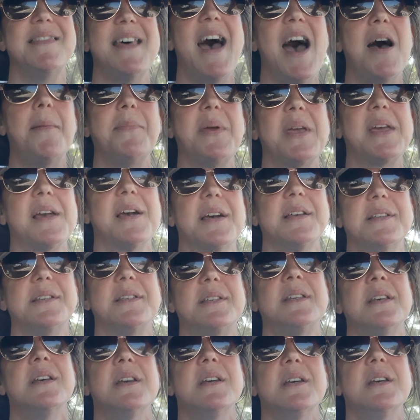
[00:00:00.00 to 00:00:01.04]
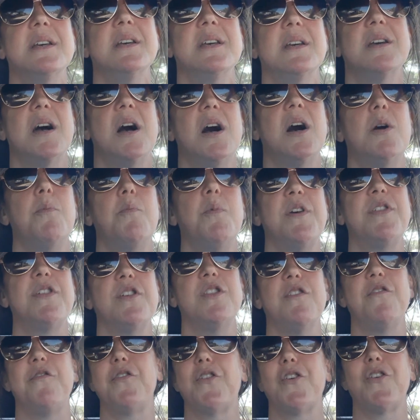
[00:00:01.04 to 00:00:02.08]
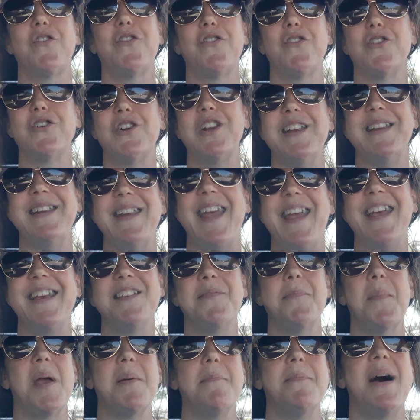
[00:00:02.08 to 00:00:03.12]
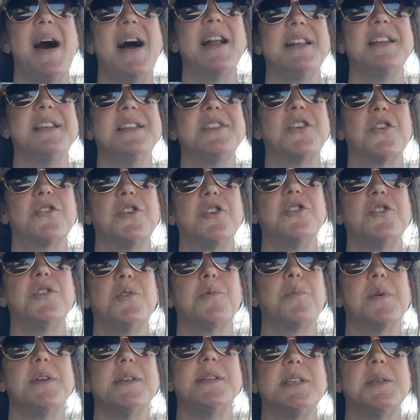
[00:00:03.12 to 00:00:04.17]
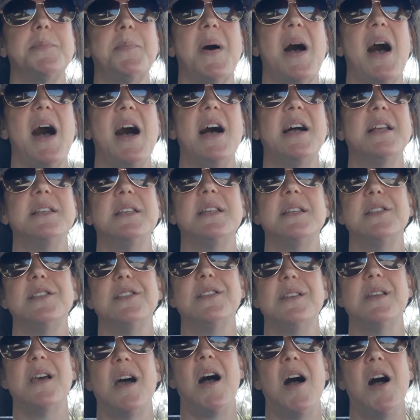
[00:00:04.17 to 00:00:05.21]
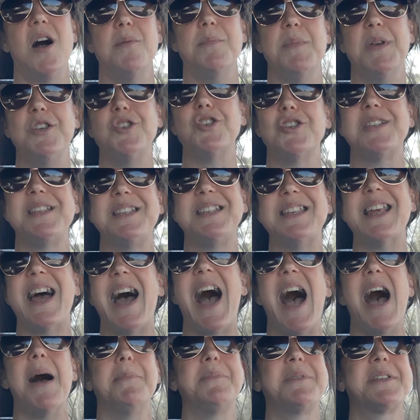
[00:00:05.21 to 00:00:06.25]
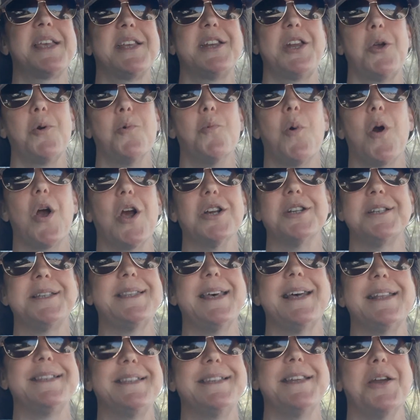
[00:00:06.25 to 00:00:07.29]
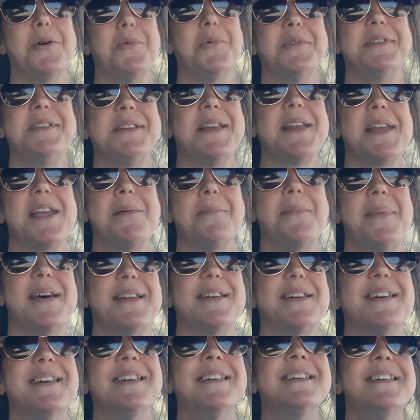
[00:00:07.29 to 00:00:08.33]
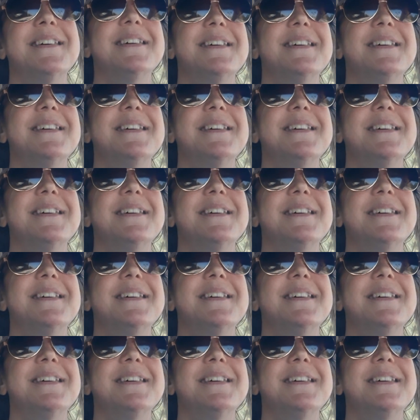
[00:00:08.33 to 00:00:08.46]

that, because within the first 30 days, my body started to respond, and it just stopped getting worse. That's it. It didn't get better.